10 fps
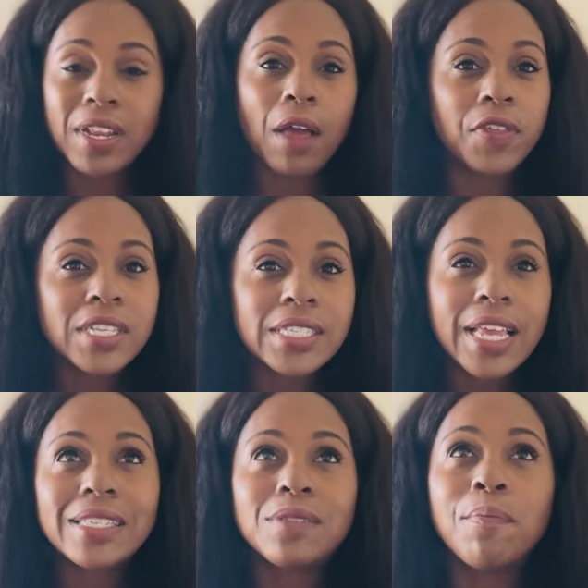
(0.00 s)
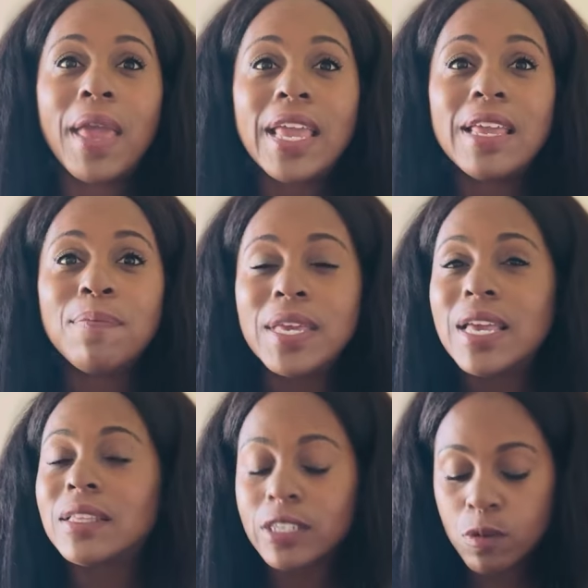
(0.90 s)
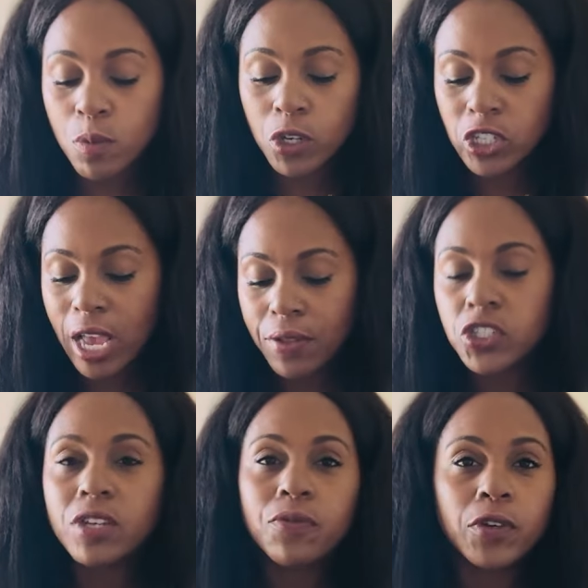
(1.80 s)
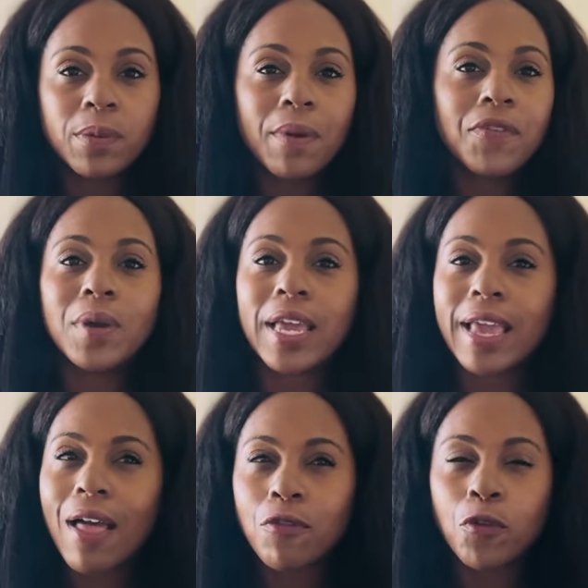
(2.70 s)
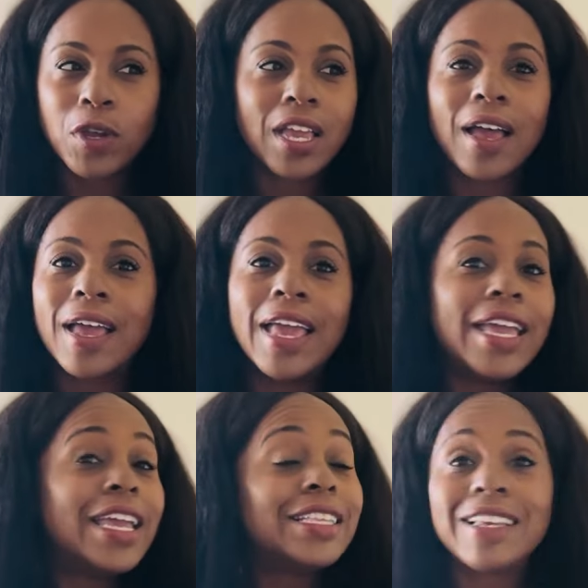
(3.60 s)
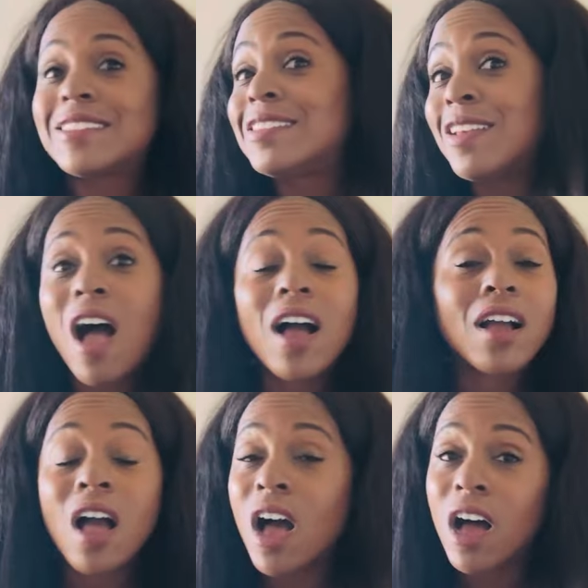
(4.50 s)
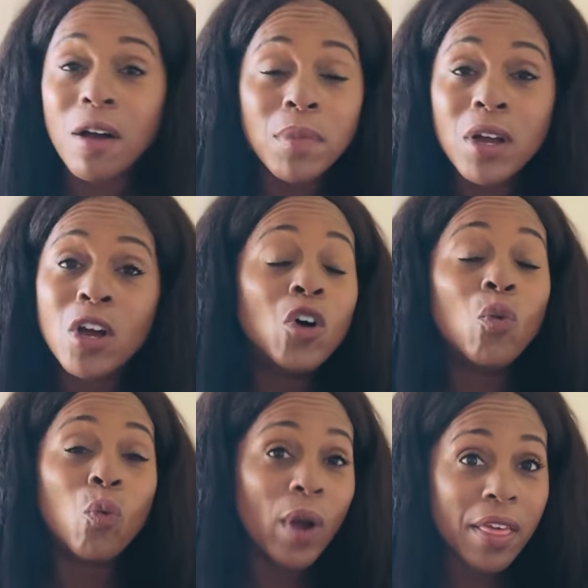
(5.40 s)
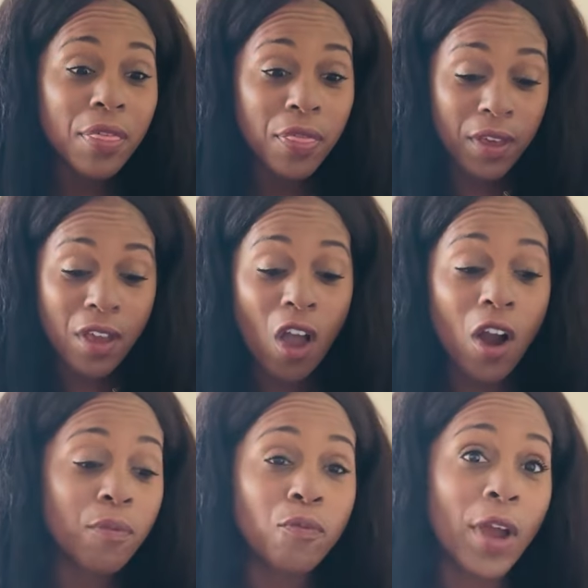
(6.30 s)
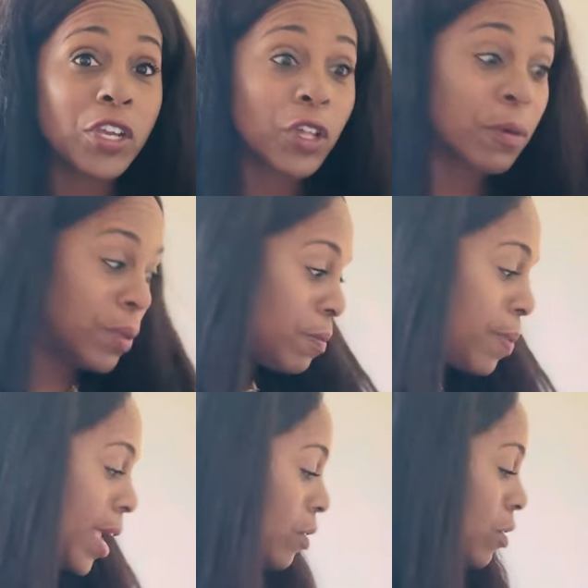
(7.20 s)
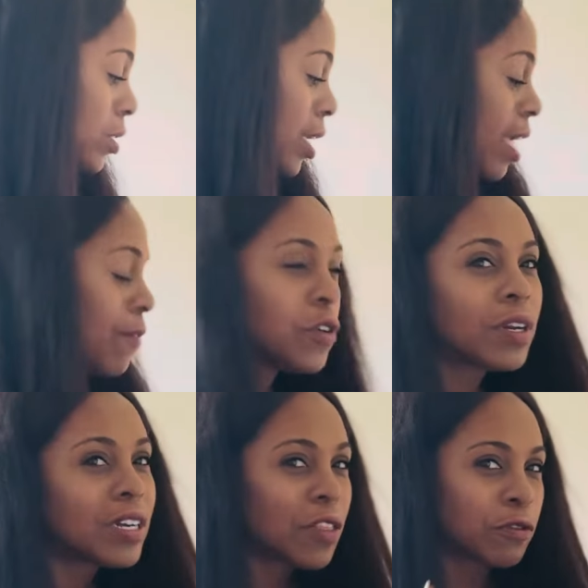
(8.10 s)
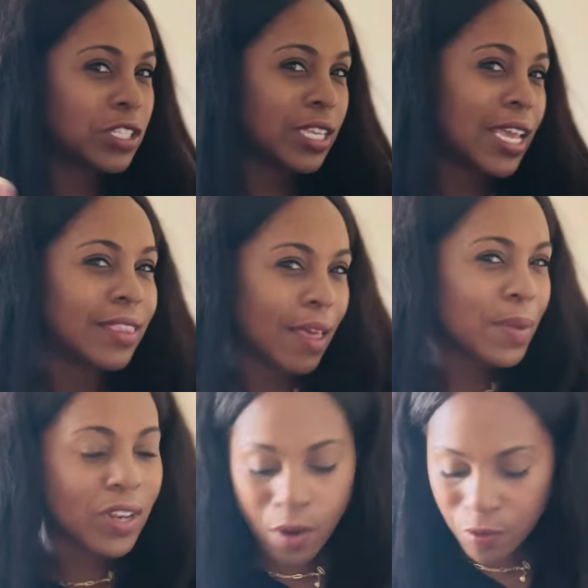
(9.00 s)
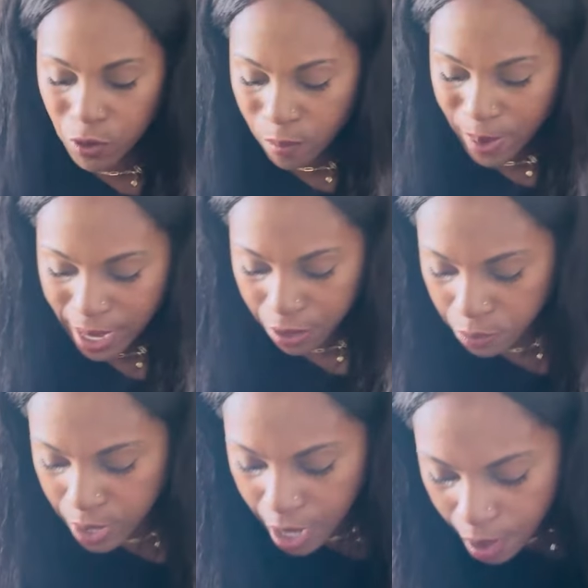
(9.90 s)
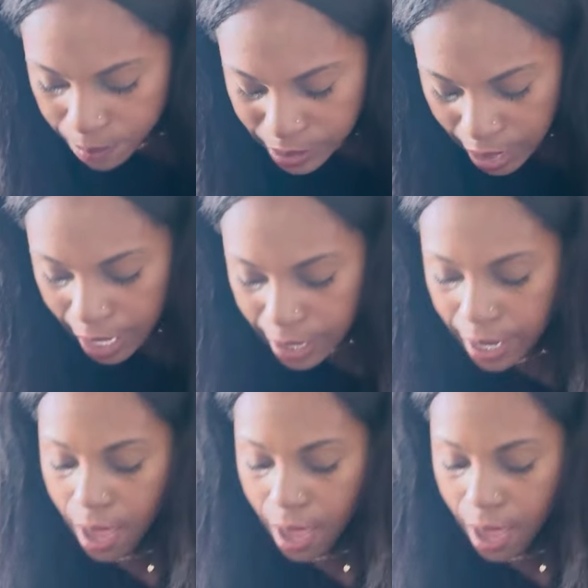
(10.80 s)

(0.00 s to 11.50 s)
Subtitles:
Now this test may be a little more challenging for some of you. In California, it does not come with our regular blood panels. If you're in another state, let me know if your omega-3 comes in.